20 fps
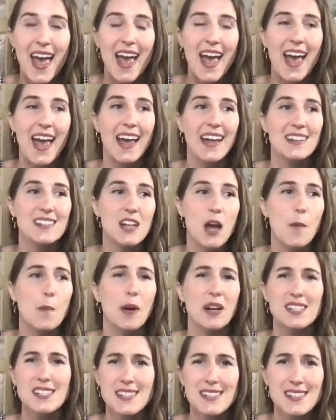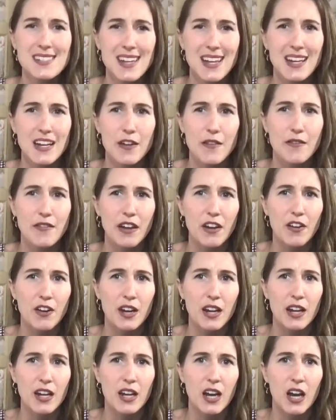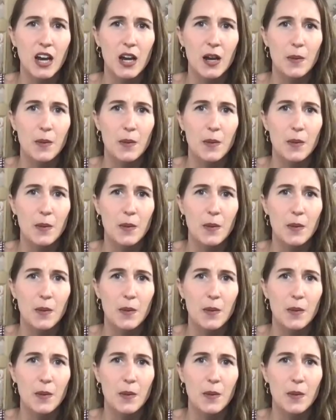in a very,